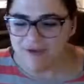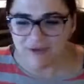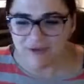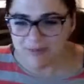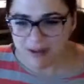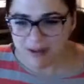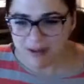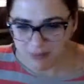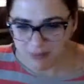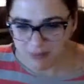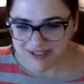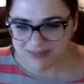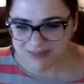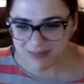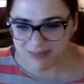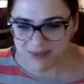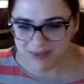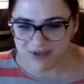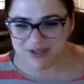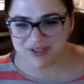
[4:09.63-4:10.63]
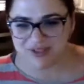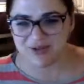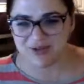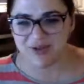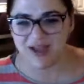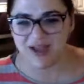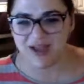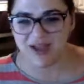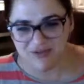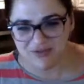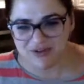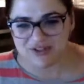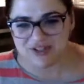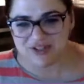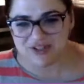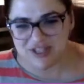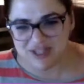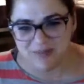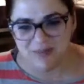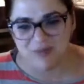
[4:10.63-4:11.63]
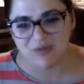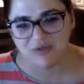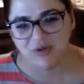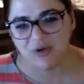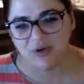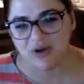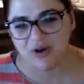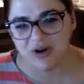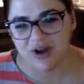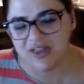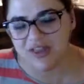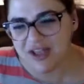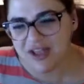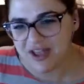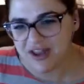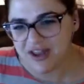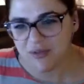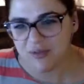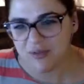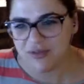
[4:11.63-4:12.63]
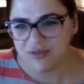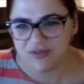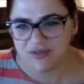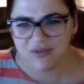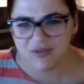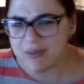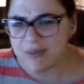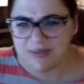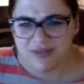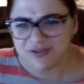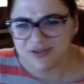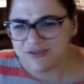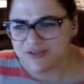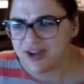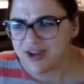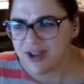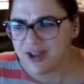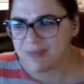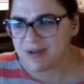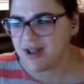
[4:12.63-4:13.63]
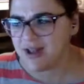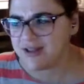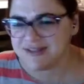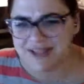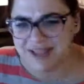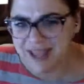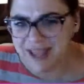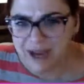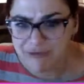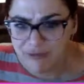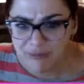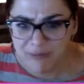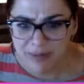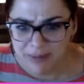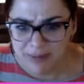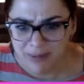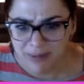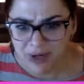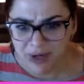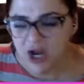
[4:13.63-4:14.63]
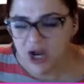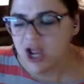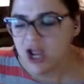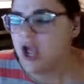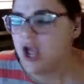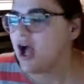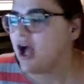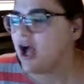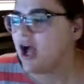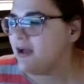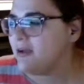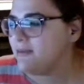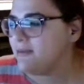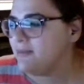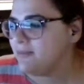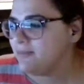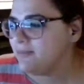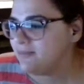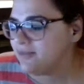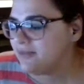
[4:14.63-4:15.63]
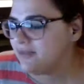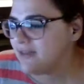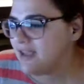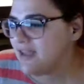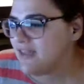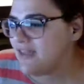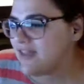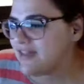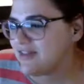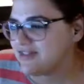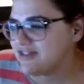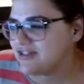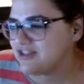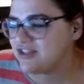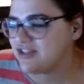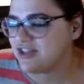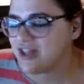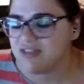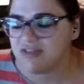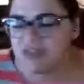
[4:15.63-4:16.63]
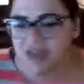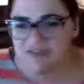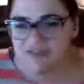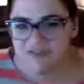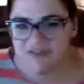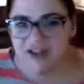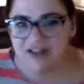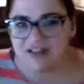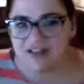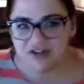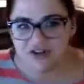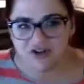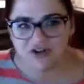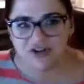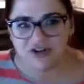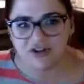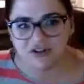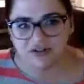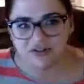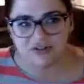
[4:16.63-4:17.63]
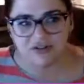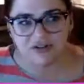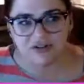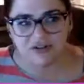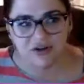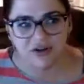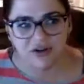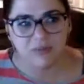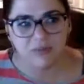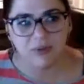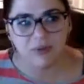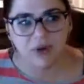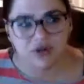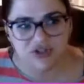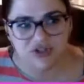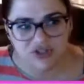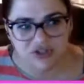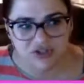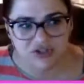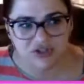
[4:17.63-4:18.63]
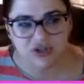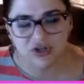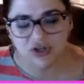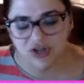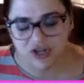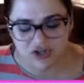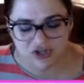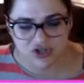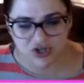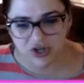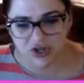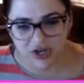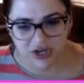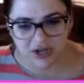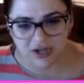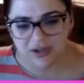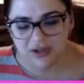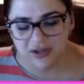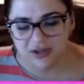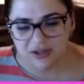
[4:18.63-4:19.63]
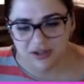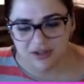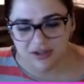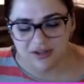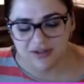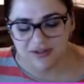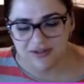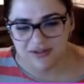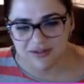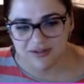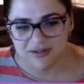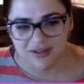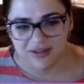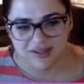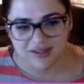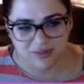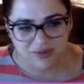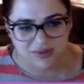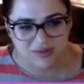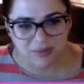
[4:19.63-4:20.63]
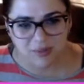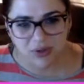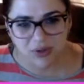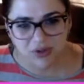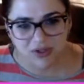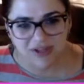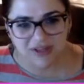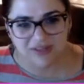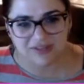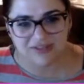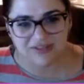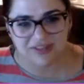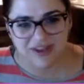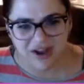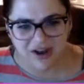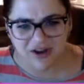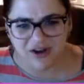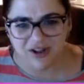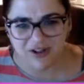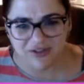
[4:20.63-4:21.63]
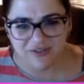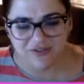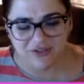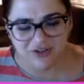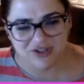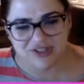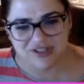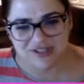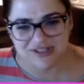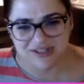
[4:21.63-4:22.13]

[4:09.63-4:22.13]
press book, so I've never seen them before. I think I know maybe they're forget-me-nots. I can't remember. And that fact that her personal learning journey is what's pulling the narrative versus